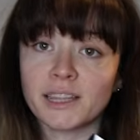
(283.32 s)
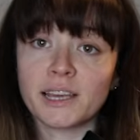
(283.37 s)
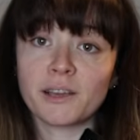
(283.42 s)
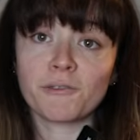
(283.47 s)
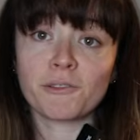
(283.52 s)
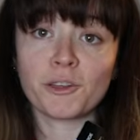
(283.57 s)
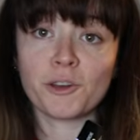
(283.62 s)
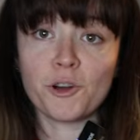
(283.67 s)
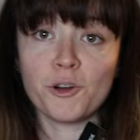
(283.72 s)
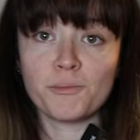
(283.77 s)
thing
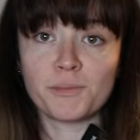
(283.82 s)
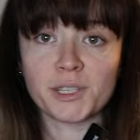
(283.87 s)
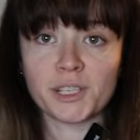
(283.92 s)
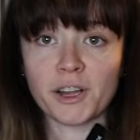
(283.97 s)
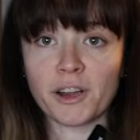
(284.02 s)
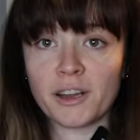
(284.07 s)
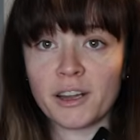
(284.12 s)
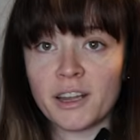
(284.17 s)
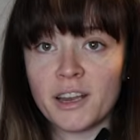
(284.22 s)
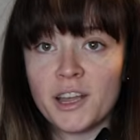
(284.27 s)
with a hoop
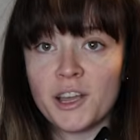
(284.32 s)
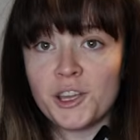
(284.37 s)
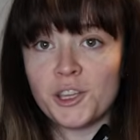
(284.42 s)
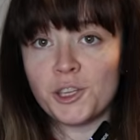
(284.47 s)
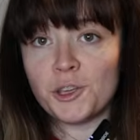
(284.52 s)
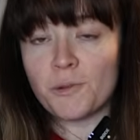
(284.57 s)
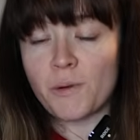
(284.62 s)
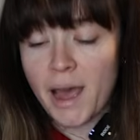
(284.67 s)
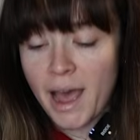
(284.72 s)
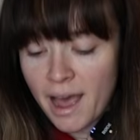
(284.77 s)
skirt.
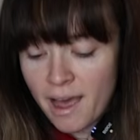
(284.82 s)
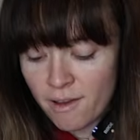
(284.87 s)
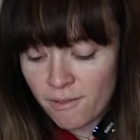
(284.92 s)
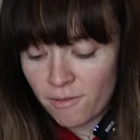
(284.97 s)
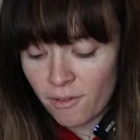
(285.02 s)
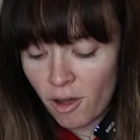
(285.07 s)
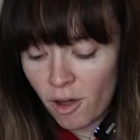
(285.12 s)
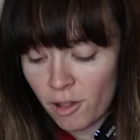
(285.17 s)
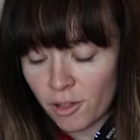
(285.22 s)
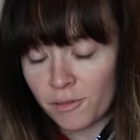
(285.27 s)
You
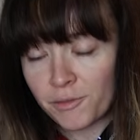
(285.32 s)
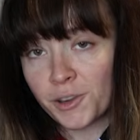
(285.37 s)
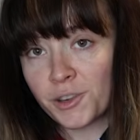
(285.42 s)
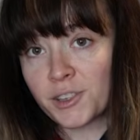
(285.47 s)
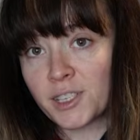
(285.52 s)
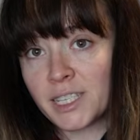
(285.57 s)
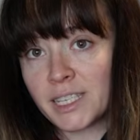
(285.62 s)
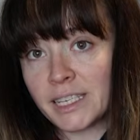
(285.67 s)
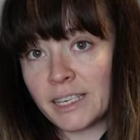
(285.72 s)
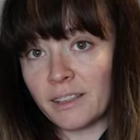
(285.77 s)
have all of your
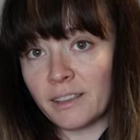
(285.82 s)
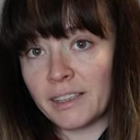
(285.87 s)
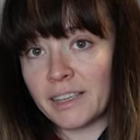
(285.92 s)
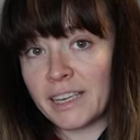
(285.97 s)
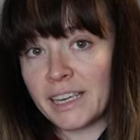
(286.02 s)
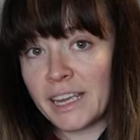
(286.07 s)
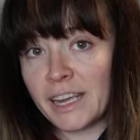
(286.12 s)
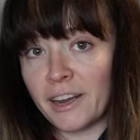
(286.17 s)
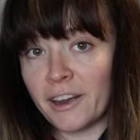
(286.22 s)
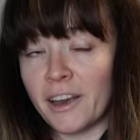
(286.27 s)
steel
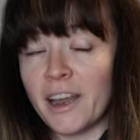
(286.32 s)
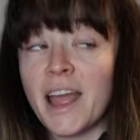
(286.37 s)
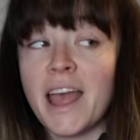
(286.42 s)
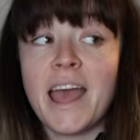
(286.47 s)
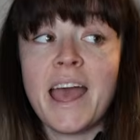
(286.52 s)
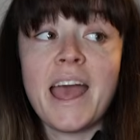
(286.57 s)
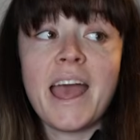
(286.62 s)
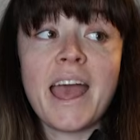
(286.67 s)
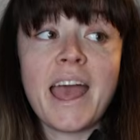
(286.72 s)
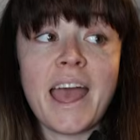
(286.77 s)
in here,
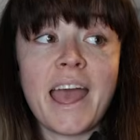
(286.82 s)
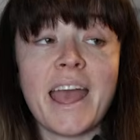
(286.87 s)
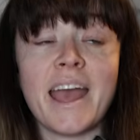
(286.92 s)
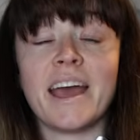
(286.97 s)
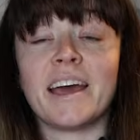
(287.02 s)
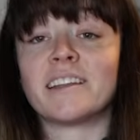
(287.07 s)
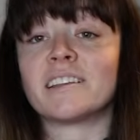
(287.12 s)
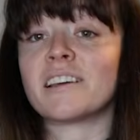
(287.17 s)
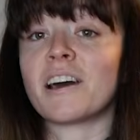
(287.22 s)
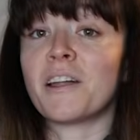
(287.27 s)

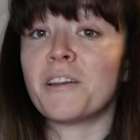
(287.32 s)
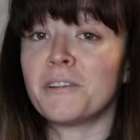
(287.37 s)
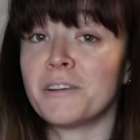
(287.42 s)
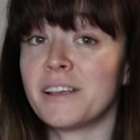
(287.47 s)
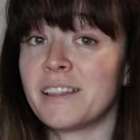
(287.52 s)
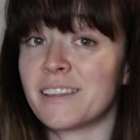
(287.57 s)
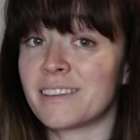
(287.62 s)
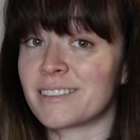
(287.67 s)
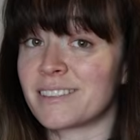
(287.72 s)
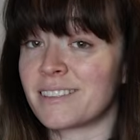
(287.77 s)
and
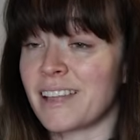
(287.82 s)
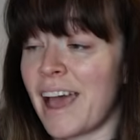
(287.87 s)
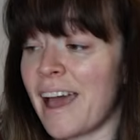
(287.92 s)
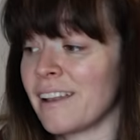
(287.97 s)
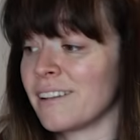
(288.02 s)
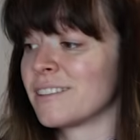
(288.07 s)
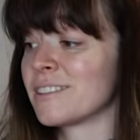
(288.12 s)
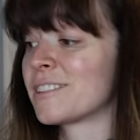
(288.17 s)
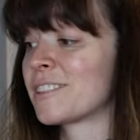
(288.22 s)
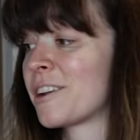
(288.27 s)
underneath a
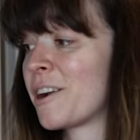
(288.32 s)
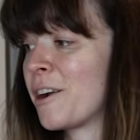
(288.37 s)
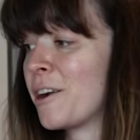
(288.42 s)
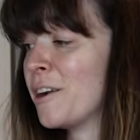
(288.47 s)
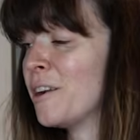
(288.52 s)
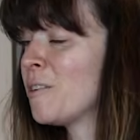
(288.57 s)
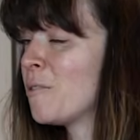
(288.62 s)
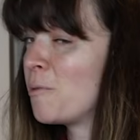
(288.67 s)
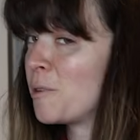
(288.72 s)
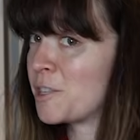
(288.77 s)
satin
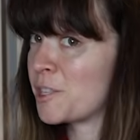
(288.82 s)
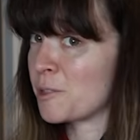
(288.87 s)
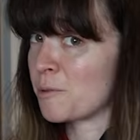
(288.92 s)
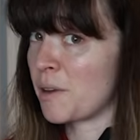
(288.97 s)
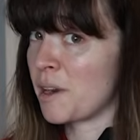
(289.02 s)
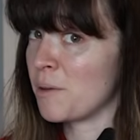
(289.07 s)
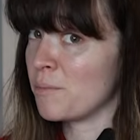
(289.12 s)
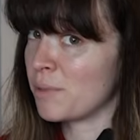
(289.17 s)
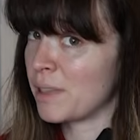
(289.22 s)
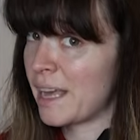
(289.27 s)
skirt, which is
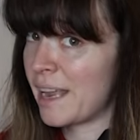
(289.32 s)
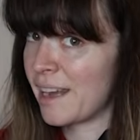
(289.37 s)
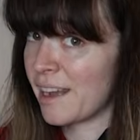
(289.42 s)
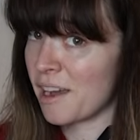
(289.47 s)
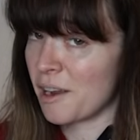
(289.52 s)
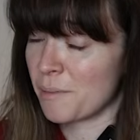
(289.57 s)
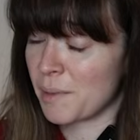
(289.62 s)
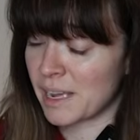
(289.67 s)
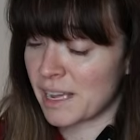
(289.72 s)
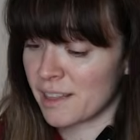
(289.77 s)
what I'm
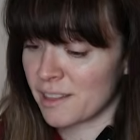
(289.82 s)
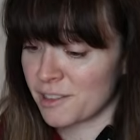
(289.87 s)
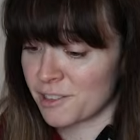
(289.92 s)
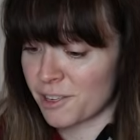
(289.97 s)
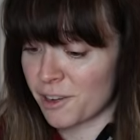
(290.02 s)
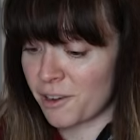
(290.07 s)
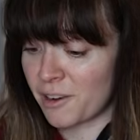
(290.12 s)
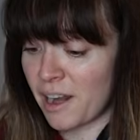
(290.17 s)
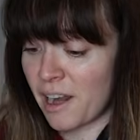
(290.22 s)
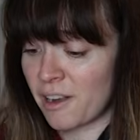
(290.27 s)
planning on making the
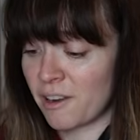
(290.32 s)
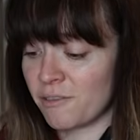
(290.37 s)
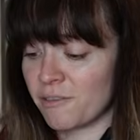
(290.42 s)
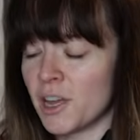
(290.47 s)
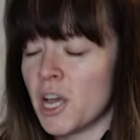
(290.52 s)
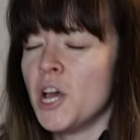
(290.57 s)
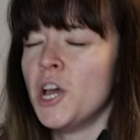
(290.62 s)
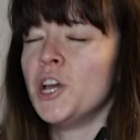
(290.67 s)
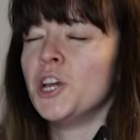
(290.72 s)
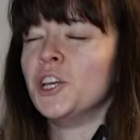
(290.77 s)
skirt out of,
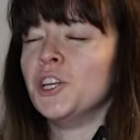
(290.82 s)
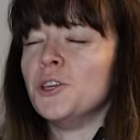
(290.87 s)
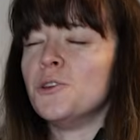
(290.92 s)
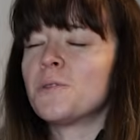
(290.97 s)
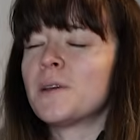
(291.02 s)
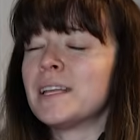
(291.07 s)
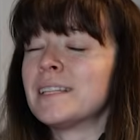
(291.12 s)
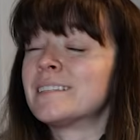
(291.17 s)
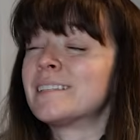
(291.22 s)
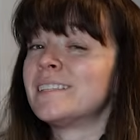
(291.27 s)
you
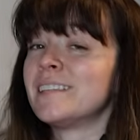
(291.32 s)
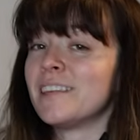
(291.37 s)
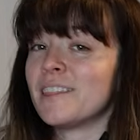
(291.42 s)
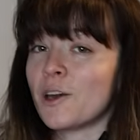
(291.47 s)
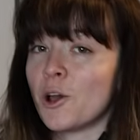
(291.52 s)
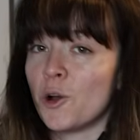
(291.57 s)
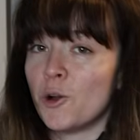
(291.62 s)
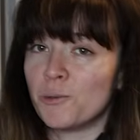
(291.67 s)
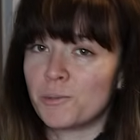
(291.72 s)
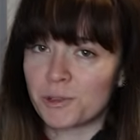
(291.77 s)
can see
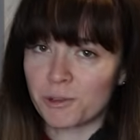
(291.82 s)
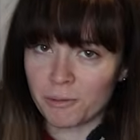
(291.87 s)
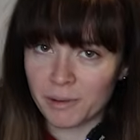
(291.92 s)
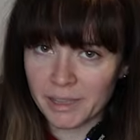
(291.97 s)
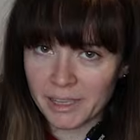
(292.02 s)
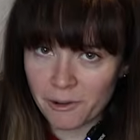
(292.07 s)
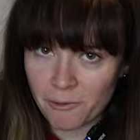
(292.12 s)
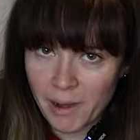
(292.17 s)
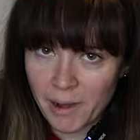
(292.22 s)
the hoops really